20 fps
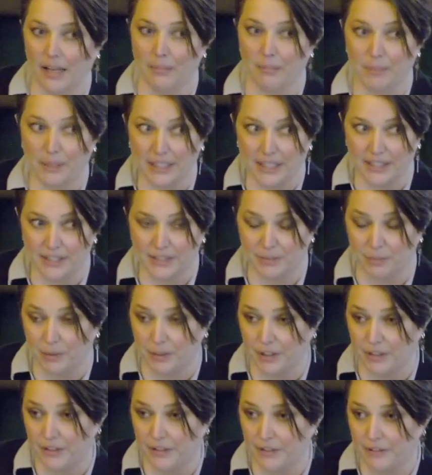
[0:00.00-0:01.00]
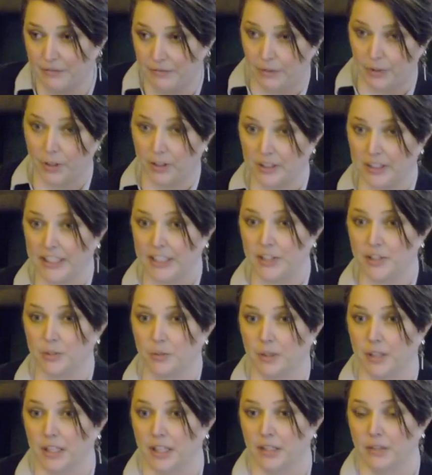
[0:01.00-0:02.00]
Because we're vertically
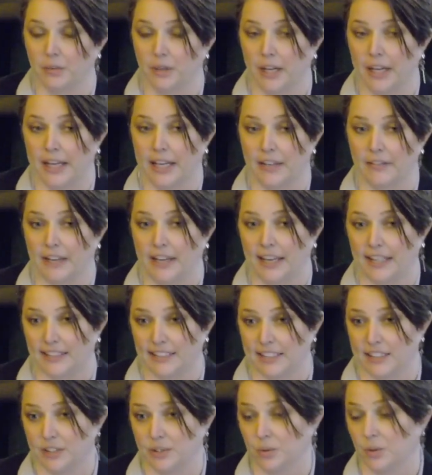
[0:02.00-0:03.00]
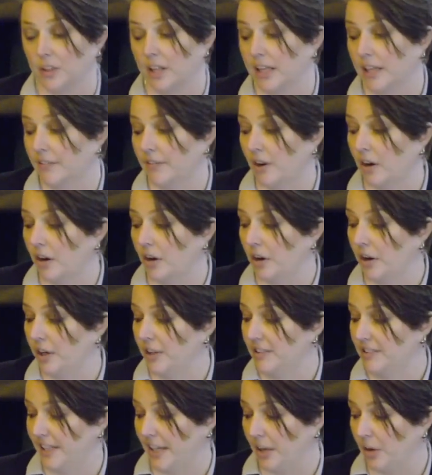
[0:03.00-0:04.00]
integrated, I have access to a lot of
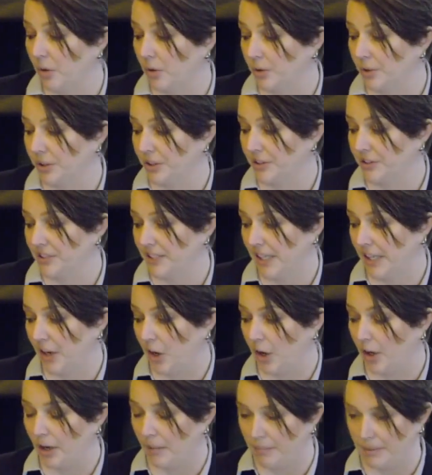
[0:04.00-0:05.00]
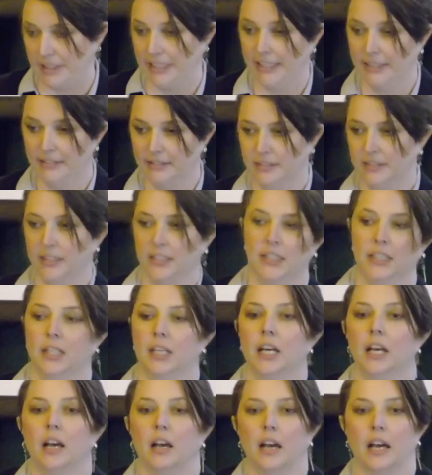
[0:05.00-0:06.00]
our stakeholders in our company.
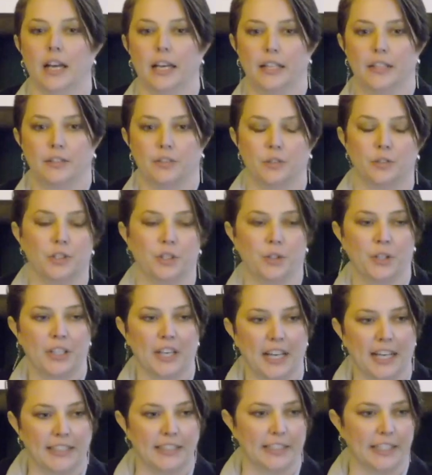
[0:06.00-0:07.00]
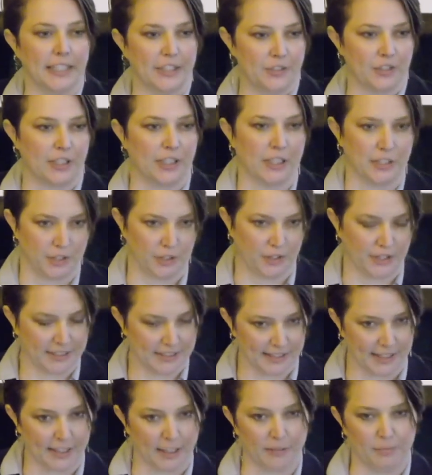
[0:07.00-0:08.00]
And so during ideation and during
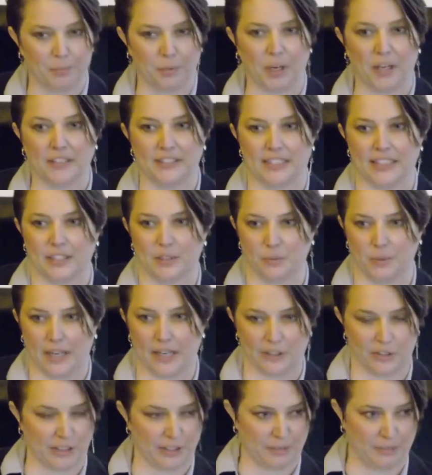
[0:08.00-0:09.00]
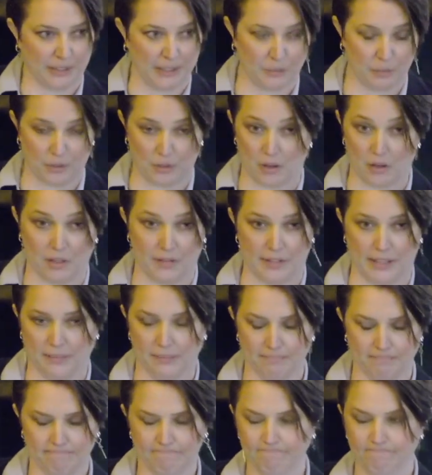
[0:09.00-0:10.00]
sign-off process, we actually meet with all of them,